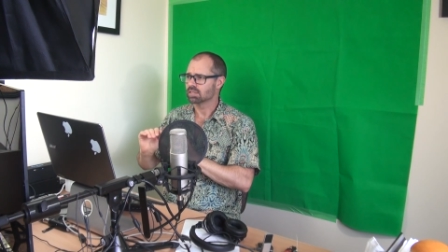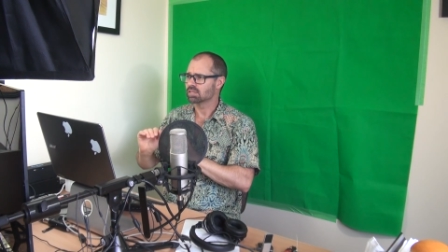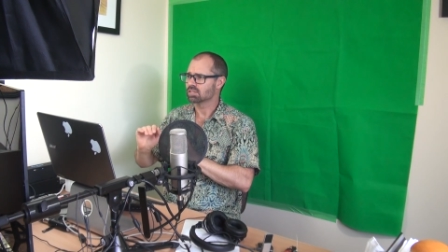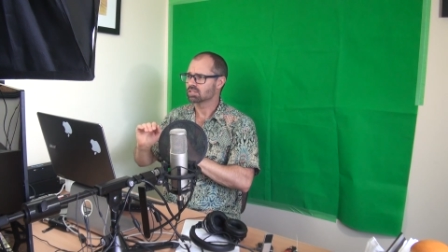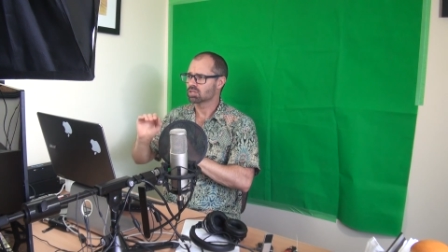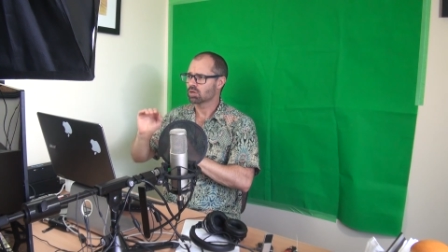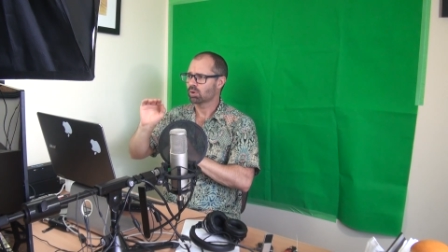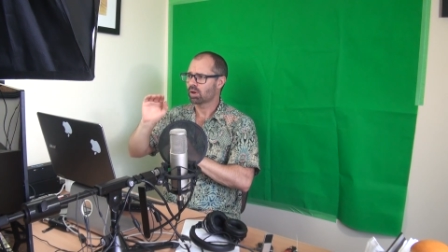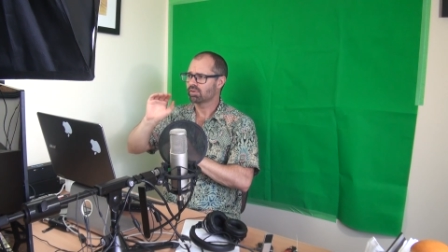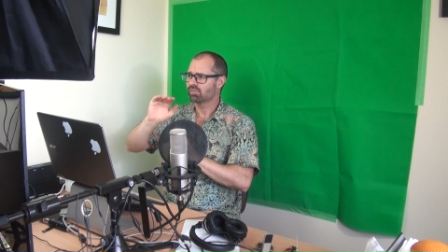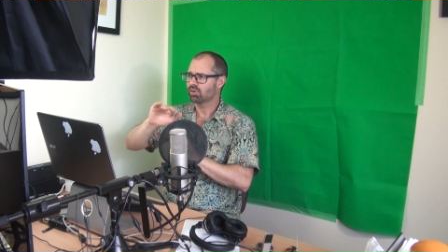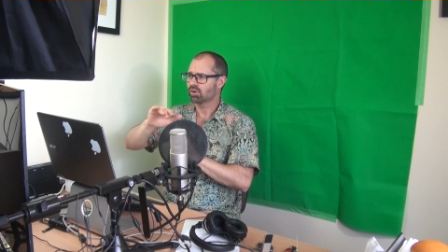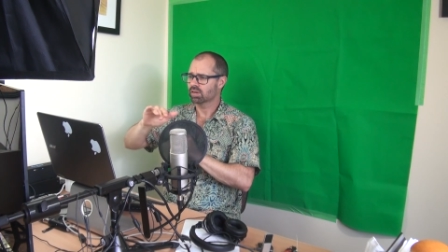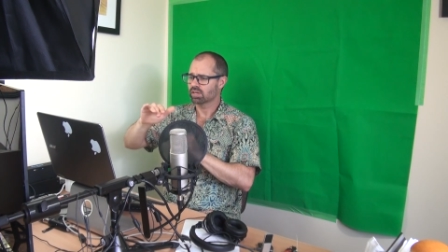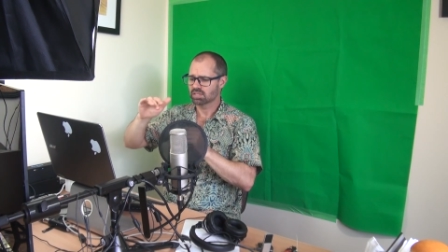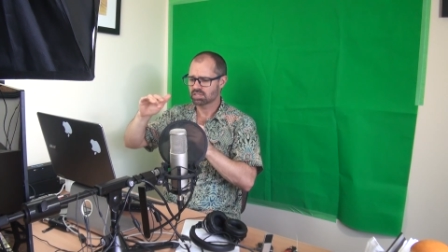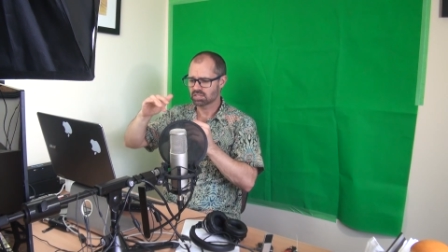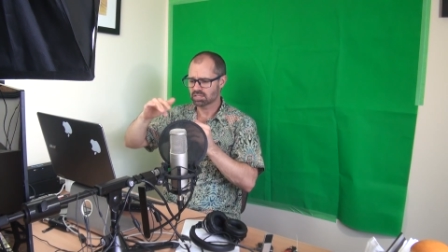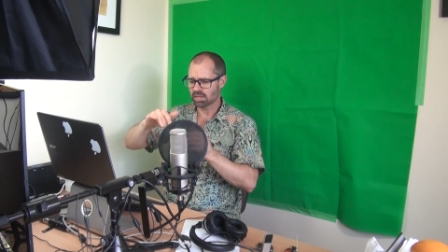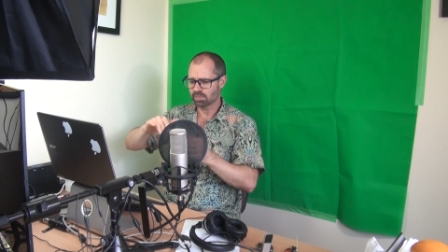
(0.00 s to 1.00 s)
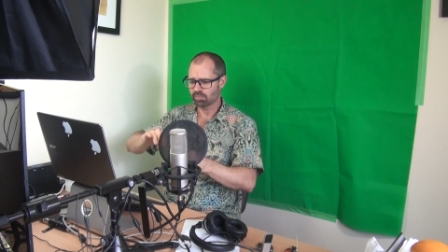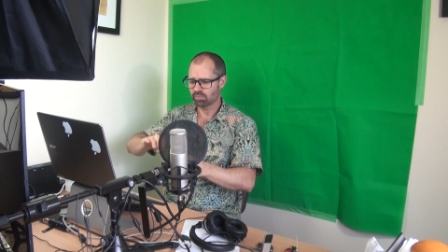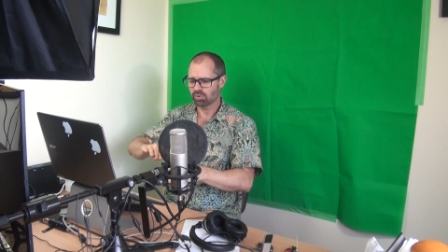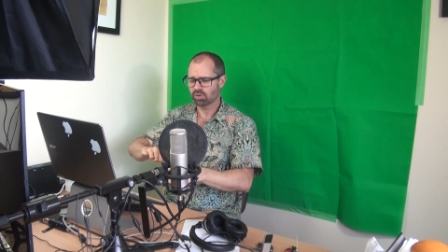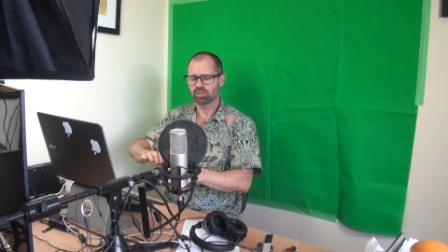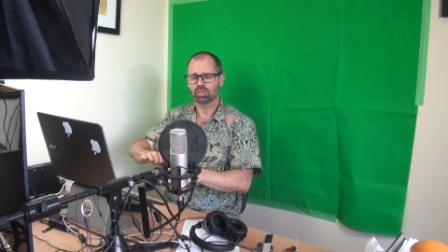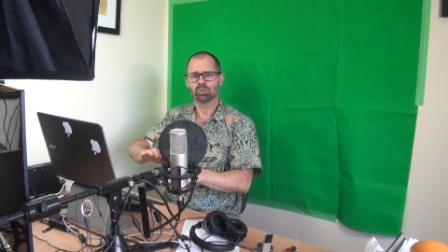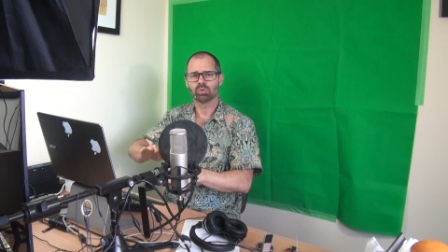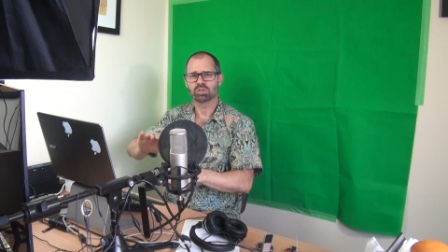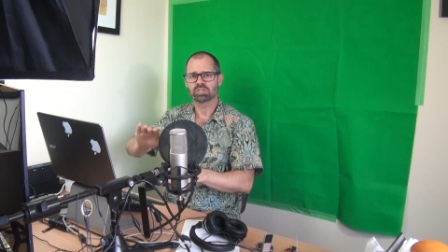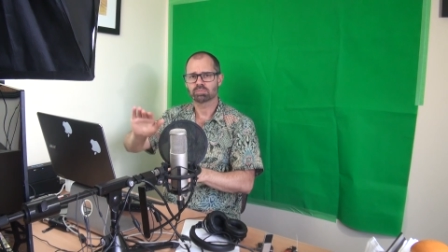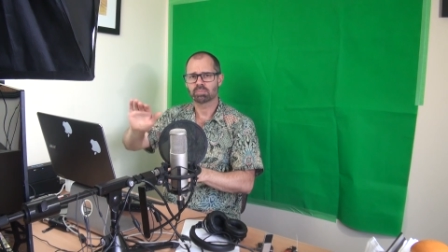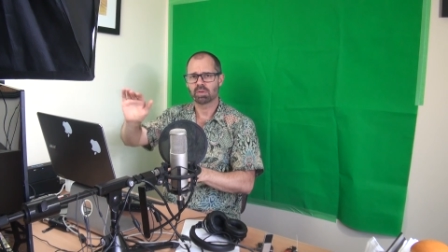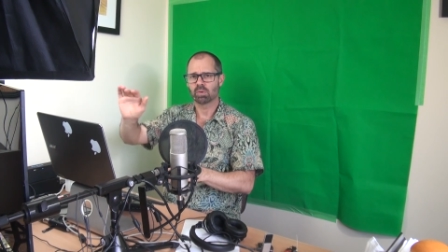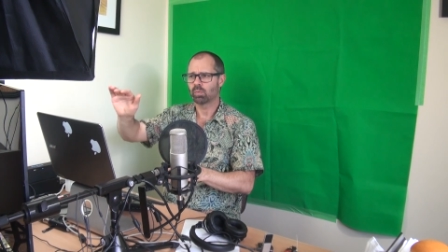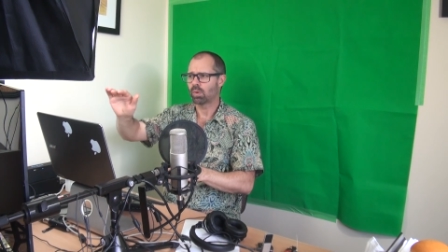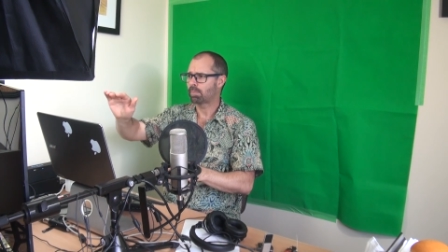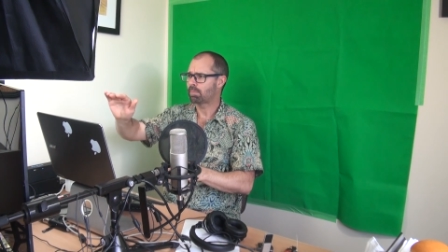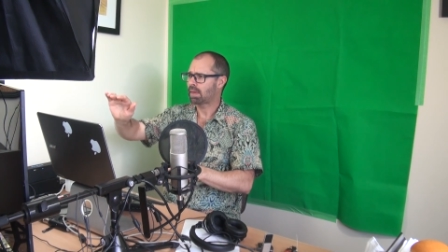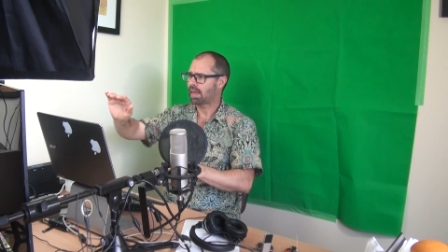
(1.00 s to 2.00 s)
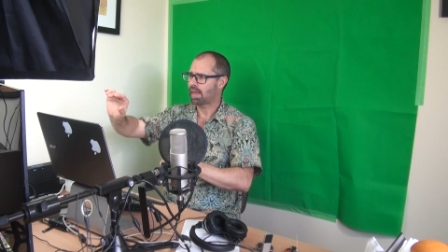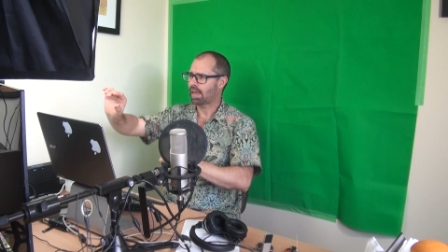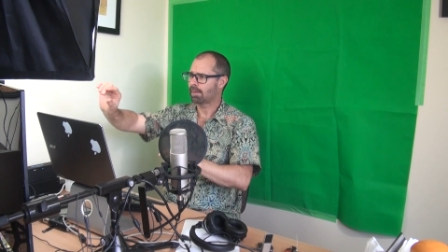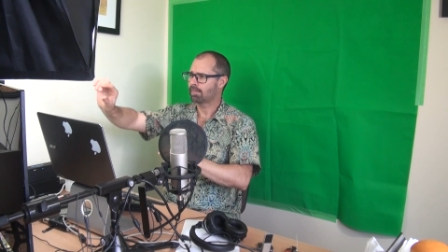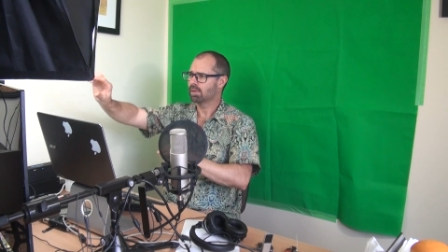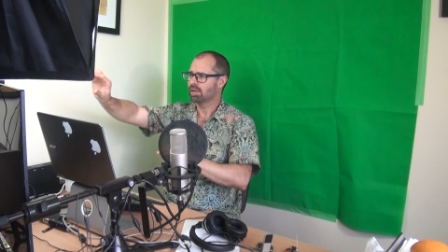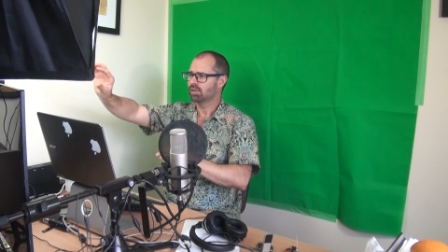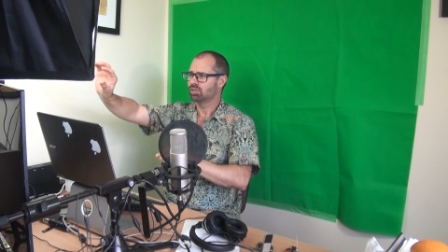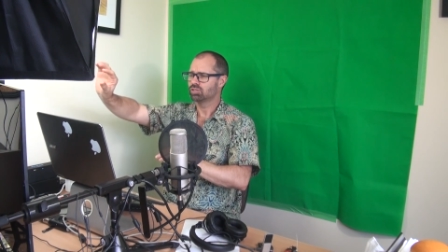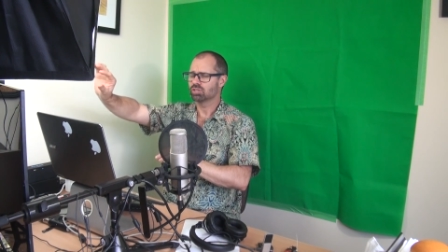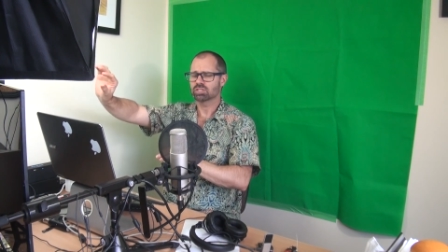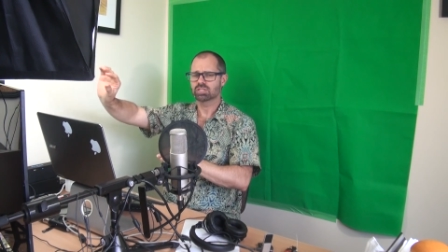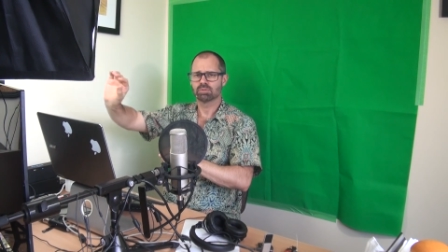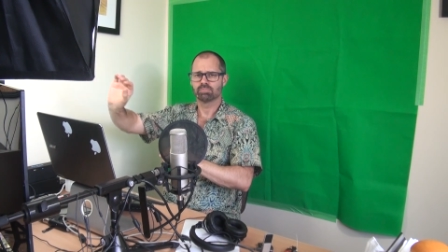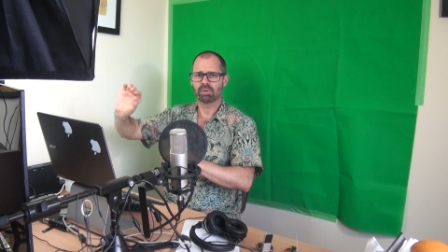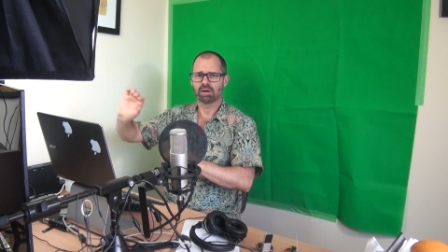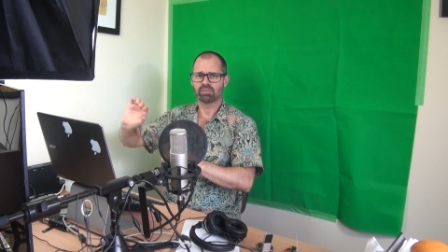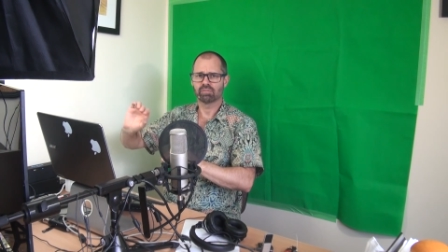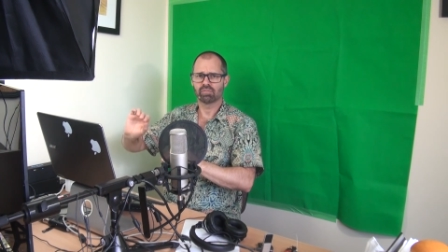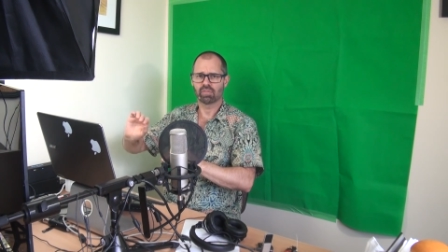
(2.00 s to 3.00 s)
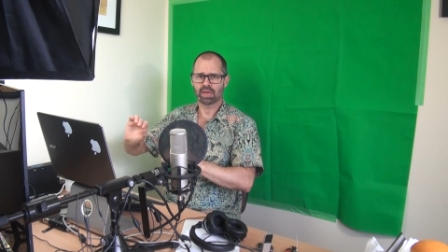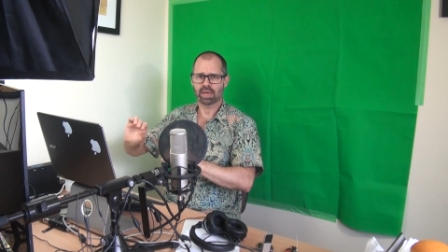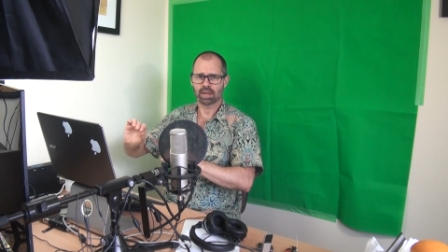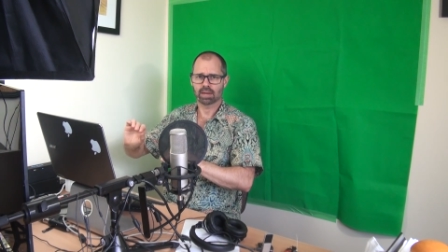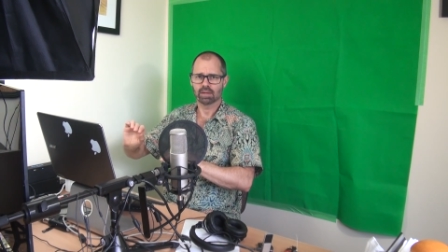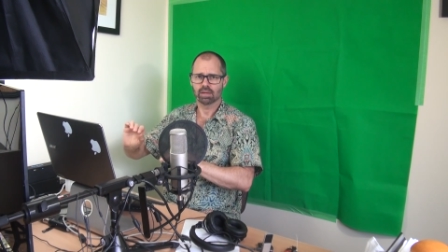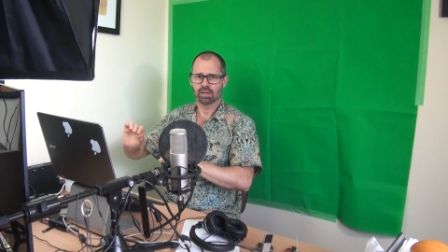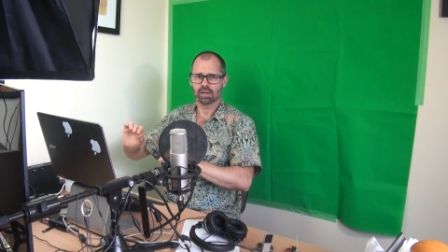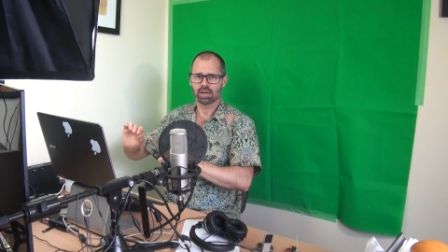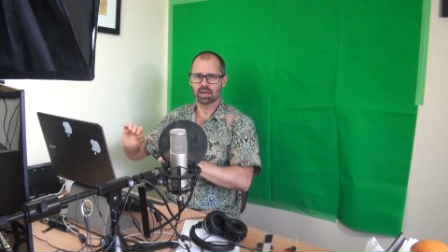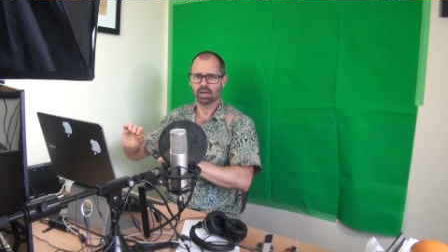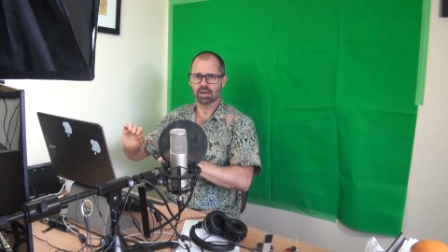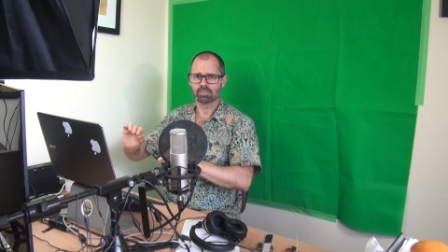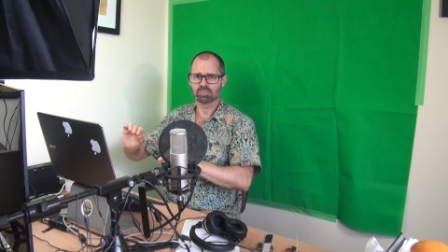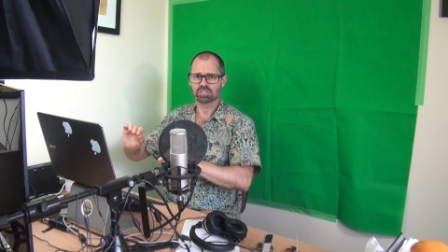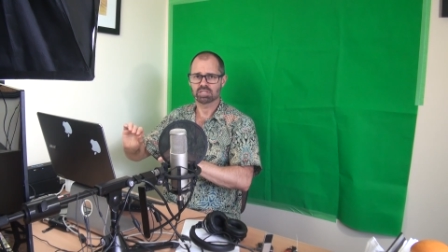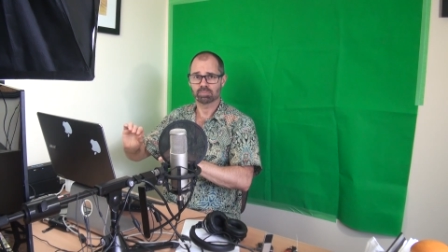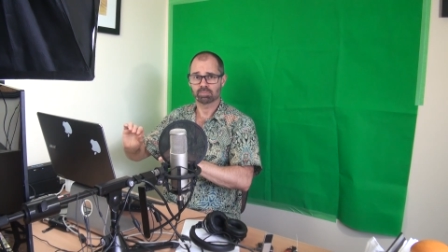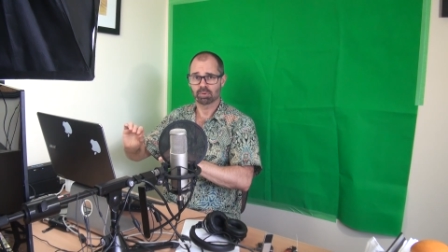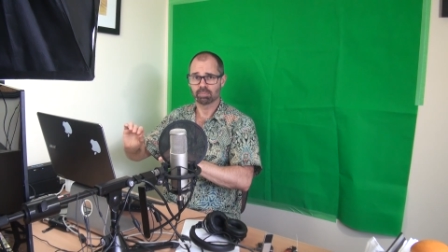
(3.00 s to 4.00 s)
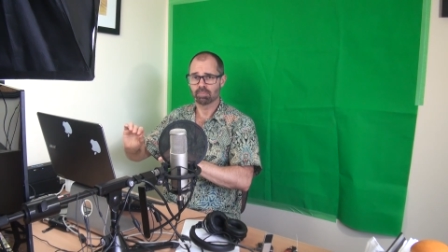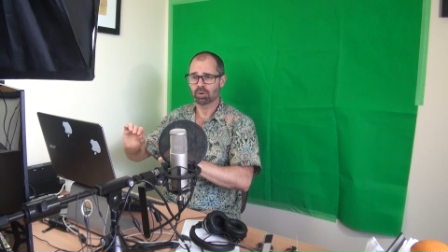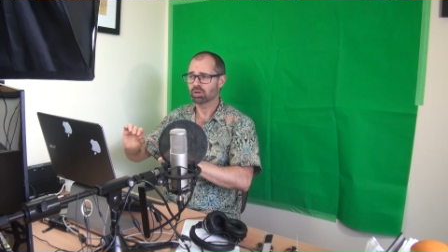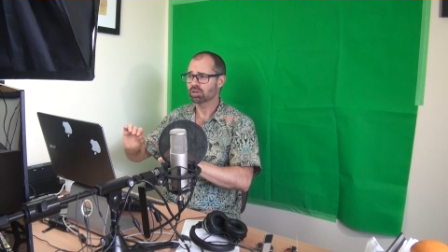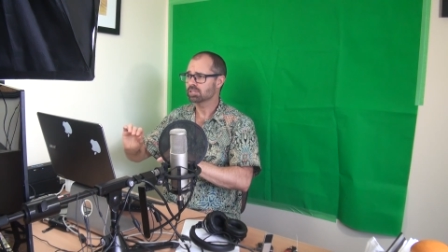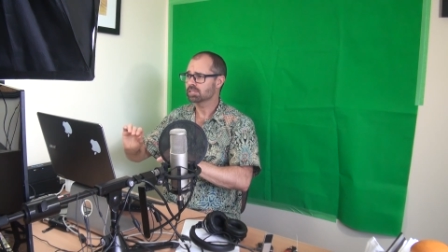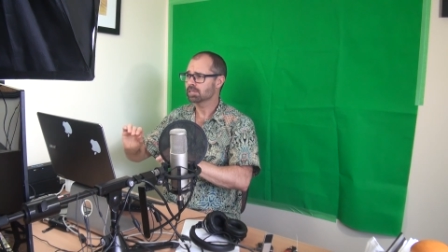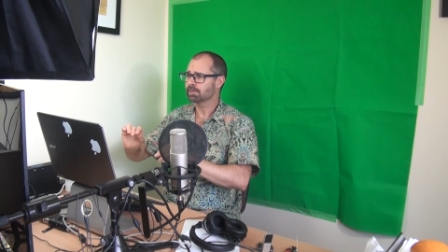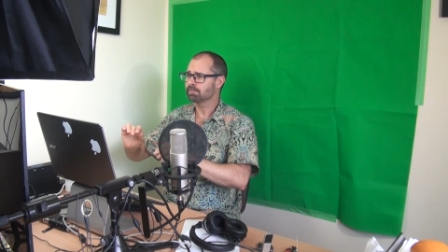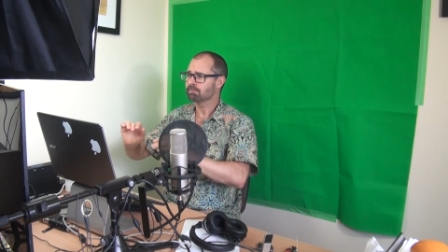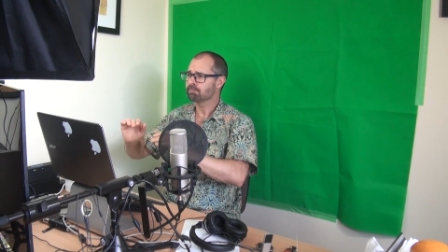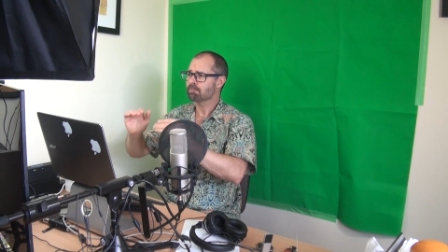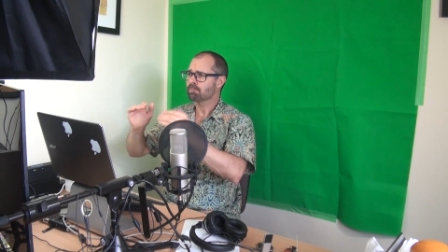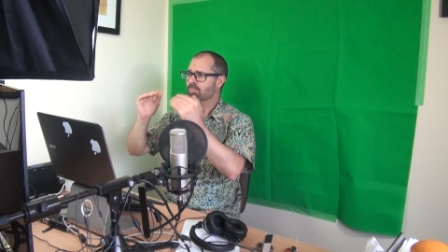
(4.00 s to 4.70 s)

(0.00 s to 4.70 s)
And so I've got a separate USB webcam just above that um, separate monitor.